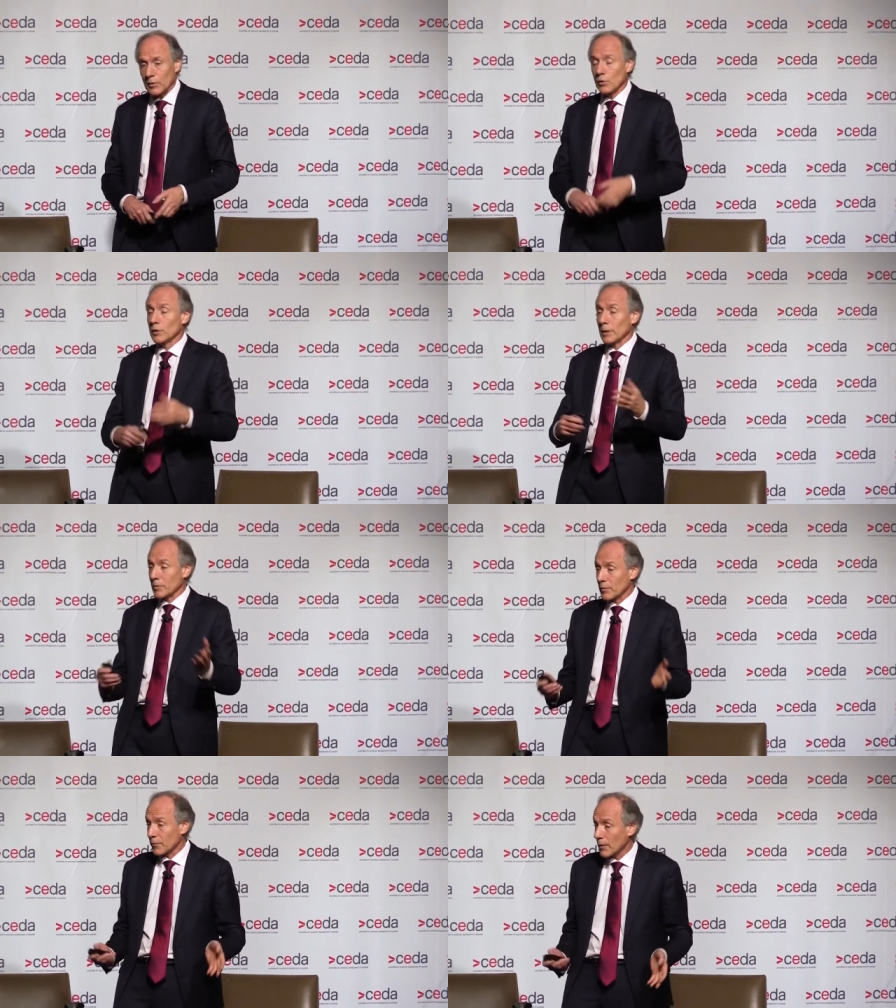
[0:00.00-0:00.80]
And All
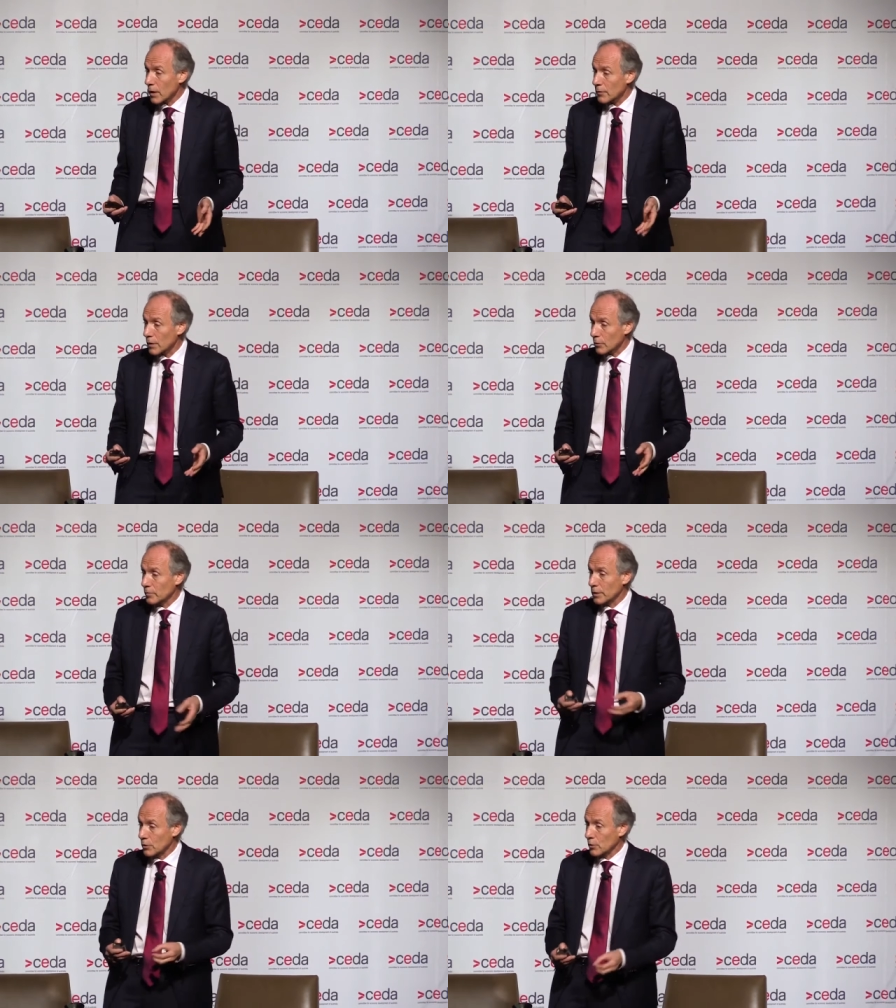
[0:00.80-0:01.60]
up, it's a
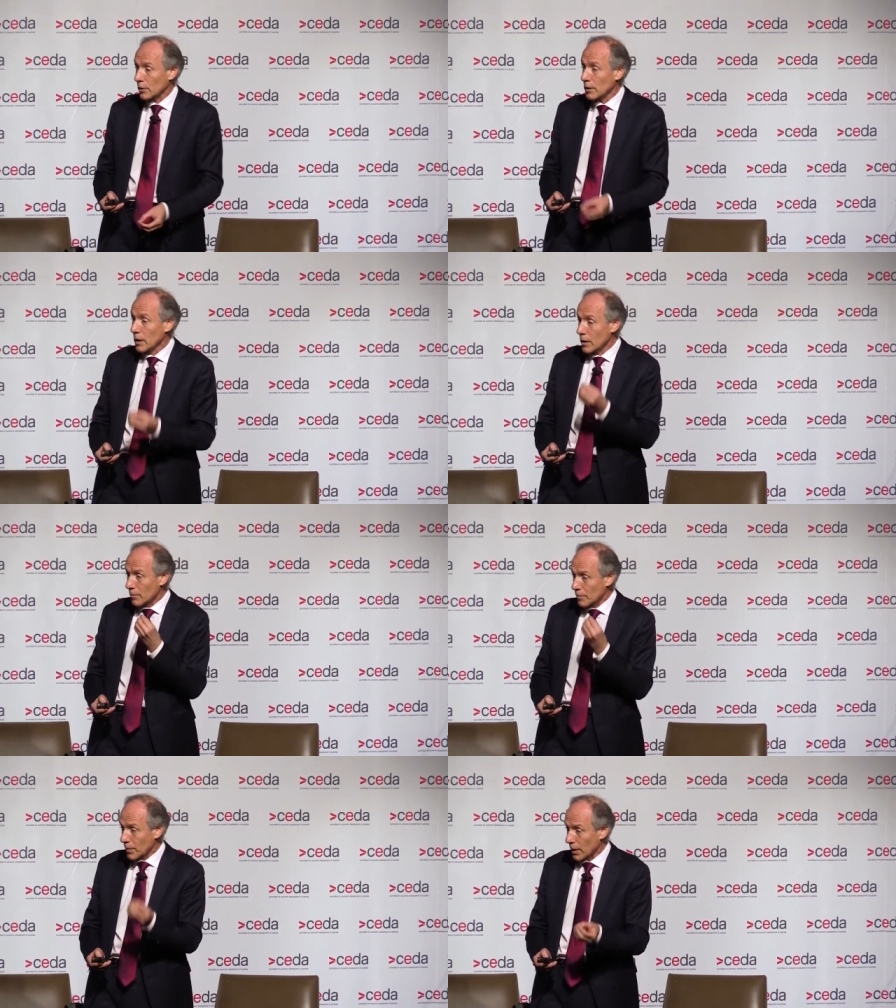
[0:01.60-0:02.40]
$500 million
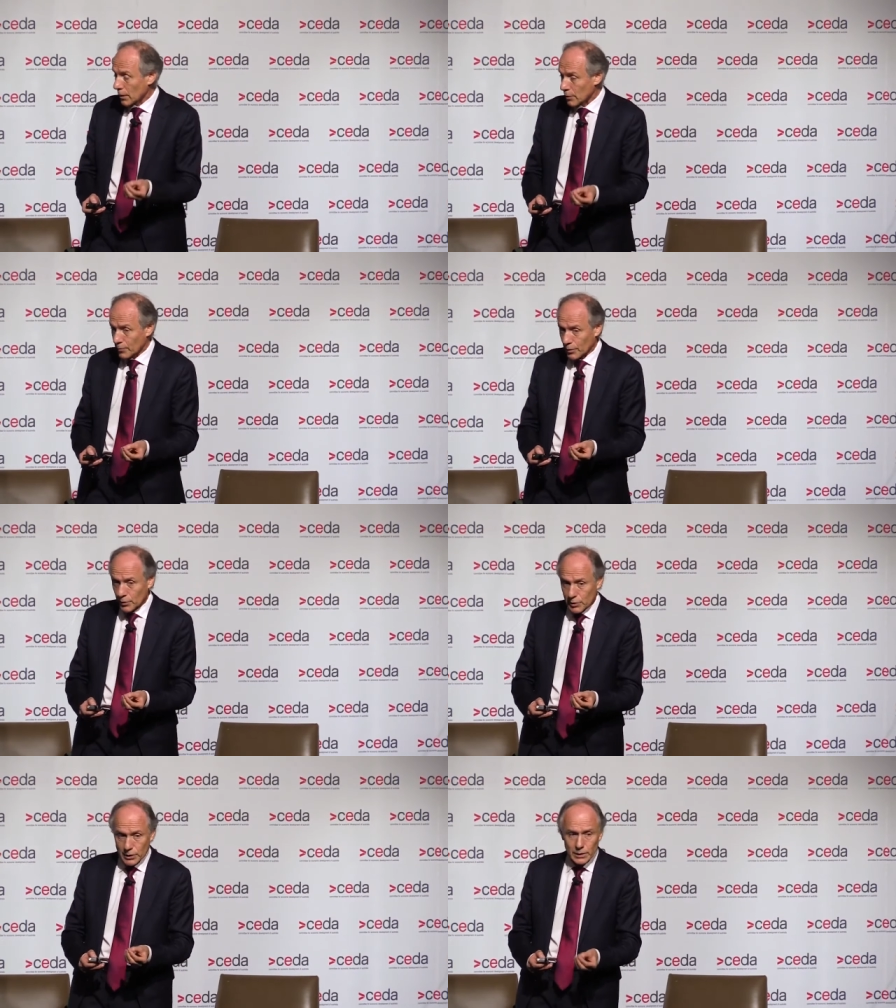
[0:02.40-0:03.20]
pilot
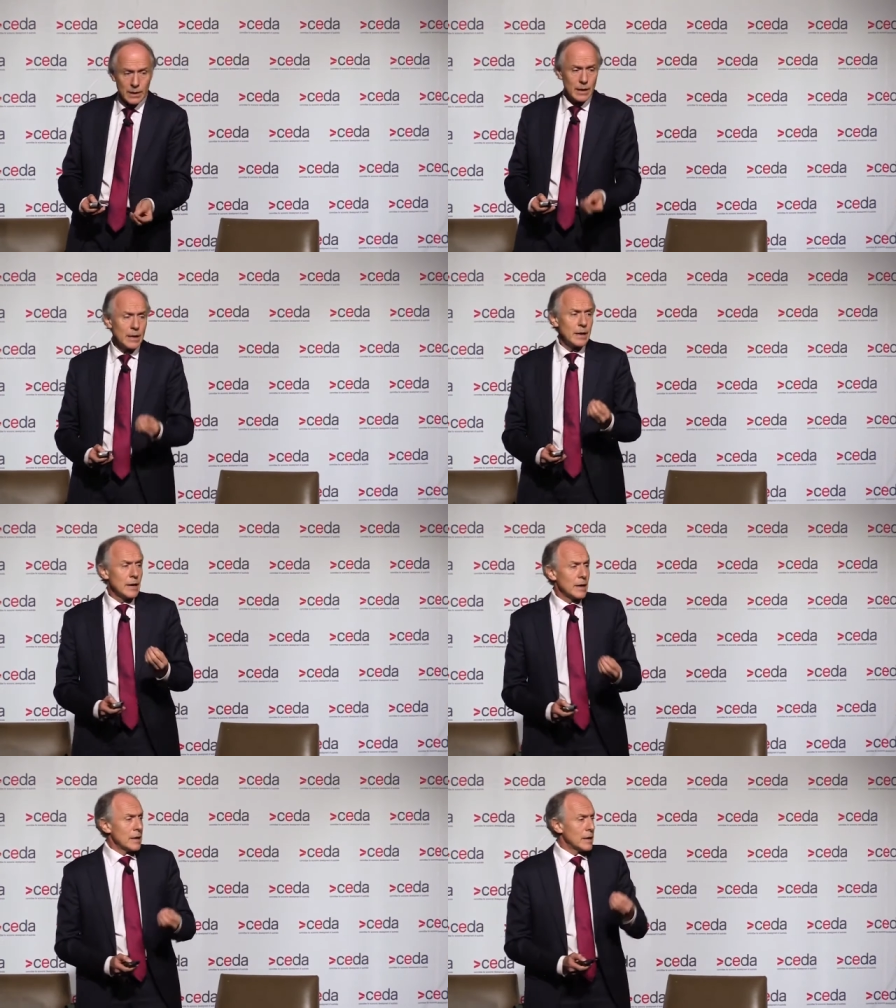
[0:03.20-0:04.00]
project.
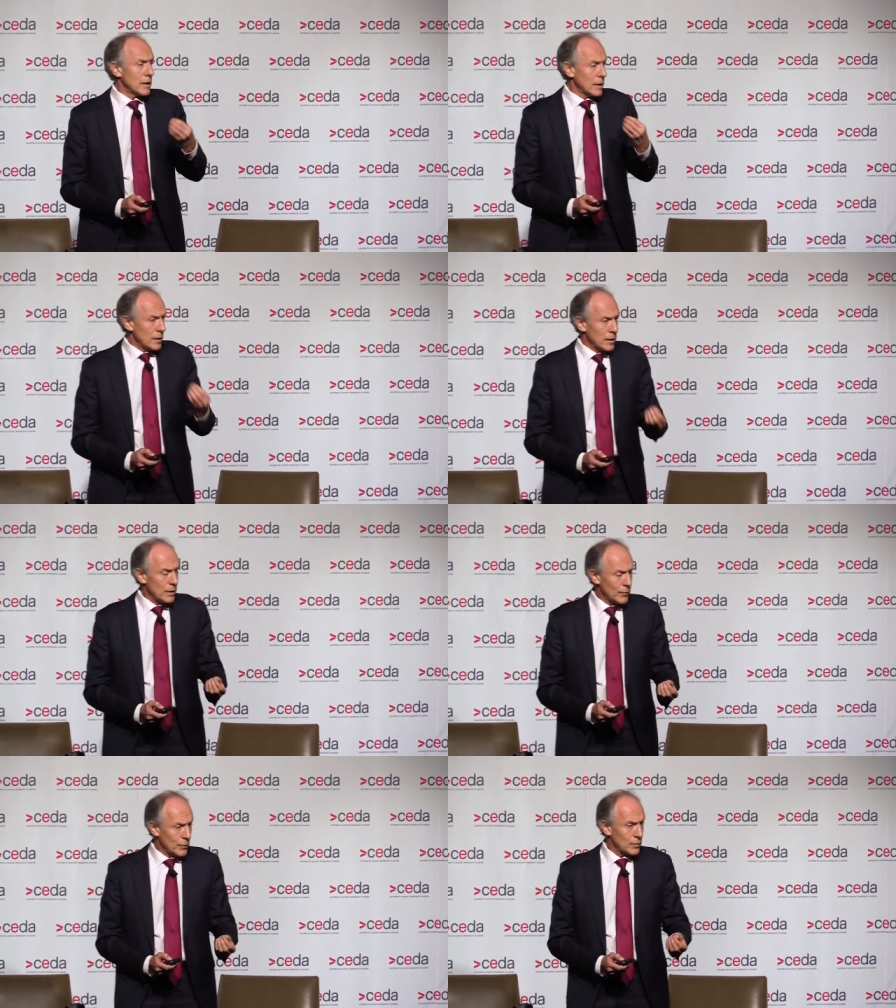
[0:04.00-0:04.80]

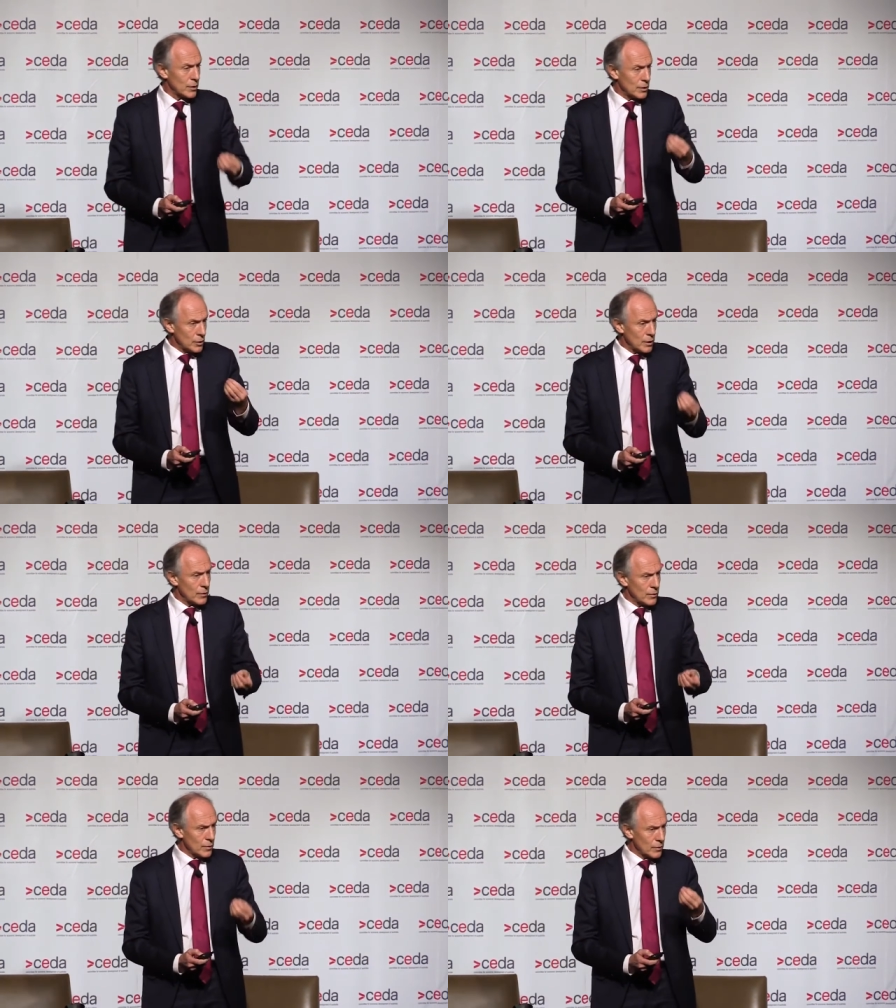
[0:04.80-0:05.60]
If it
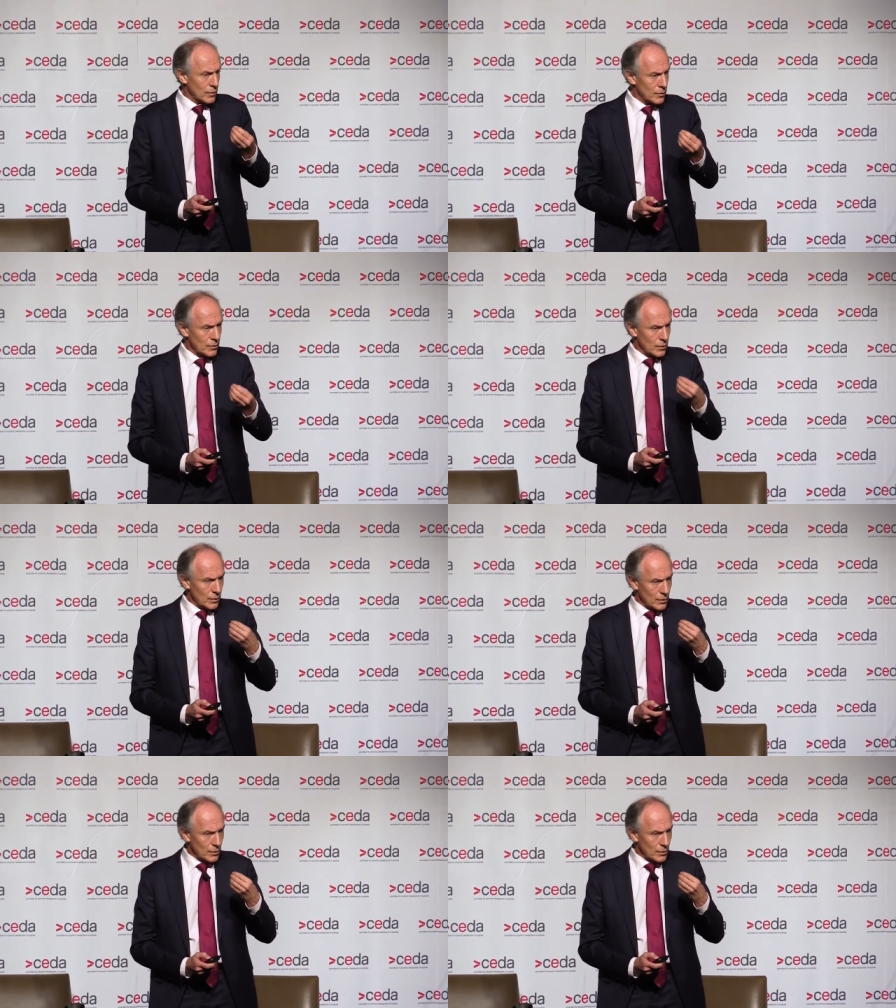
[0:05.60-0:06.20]
achieves its